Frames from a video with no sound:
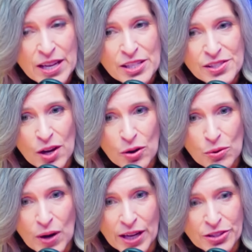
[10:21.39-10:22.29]

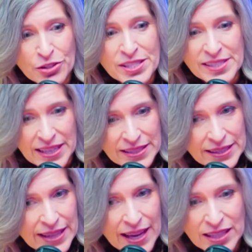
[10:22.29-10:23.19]
So
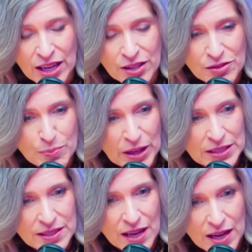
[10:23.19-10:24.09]
understanding that, I have
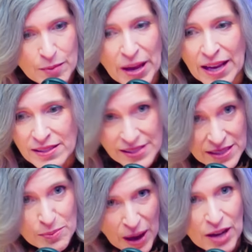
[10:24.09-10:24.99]
spent time as a
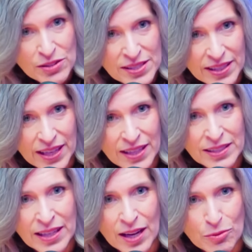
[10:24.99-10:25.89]
spouse,
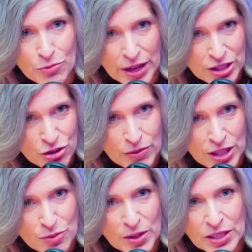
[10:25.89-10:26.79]
again, at Ranger
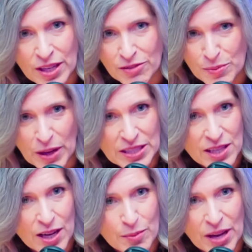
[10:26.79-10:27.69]
Regiment. I've spent
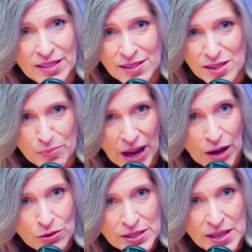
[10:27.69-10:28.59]
time as a
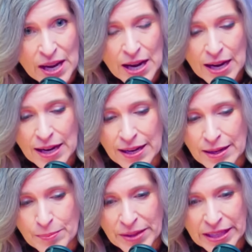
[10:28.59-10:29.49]
spouse
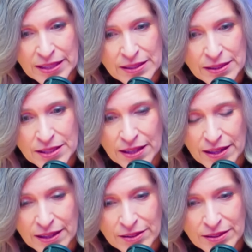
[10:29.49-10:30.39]
down in
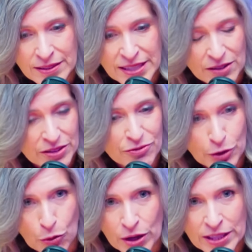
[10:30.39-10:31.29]

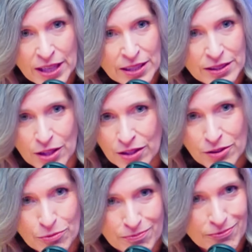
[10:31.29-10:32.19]
Florida,
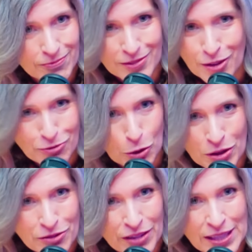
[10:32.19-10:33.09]
the
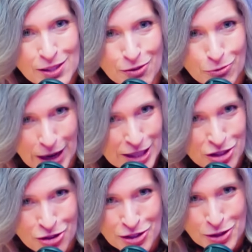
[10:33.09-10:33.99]
Florida phase of
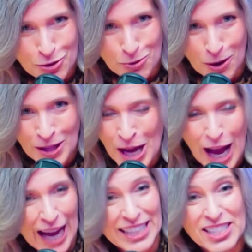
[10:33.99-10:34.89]
Ranger School.
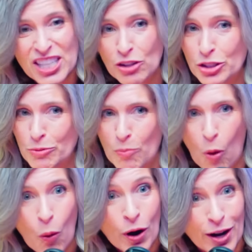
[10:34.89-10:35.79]
I could tell you
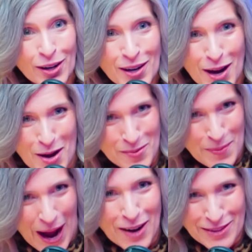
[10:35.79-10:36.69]
more
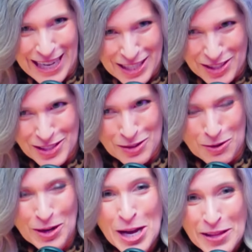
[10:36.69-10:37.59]
about Ranger
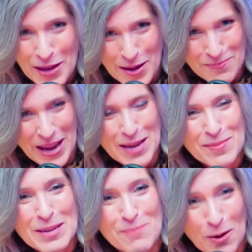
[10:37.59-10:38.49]
School than
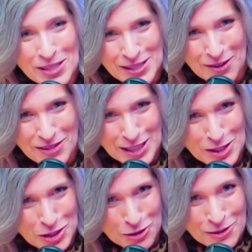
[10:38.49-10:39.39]
maybe most of the
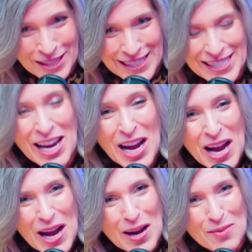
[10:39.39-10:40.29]
students.
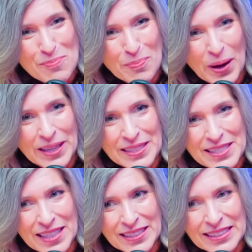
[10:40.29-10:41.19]

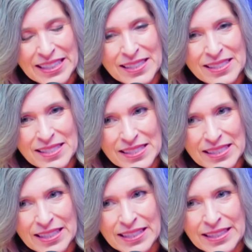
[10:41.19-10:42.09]
But
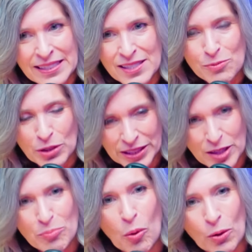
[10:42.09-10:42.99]
it's really
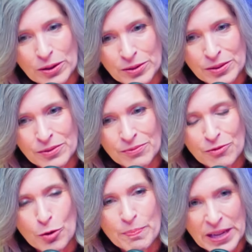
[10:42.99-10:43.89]
important
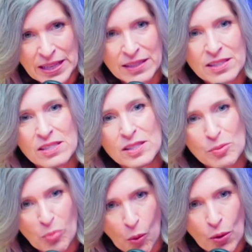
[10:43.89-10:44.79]
for me to
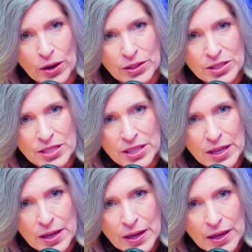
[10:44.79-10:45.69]
support
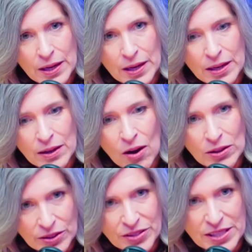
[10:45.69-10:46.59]

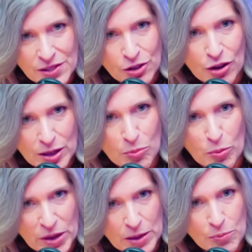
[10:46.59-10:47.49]
all of these incredible
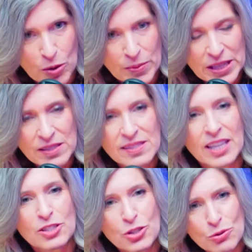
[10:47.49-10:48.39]
people because
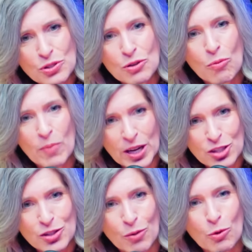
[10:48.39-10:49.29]
they do so
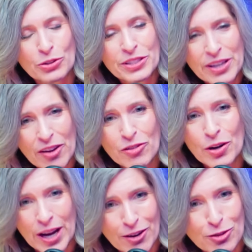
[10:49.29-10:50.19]
much that will
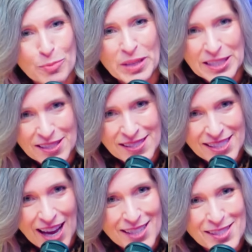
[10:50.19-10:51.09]
never, ever be
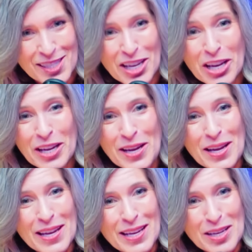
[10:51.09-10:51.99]
discussed
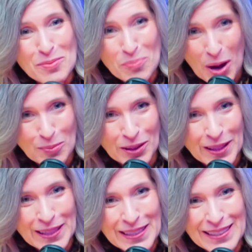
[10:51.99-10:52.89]
in
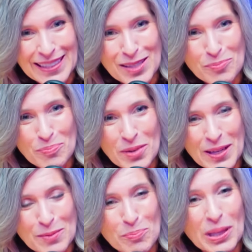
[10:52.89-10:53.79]
public, in
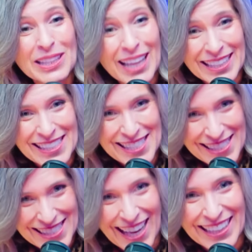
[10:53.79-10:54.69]
polite
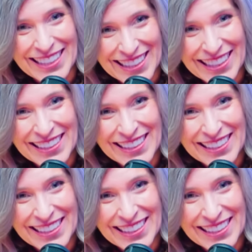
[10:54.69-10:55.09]
society.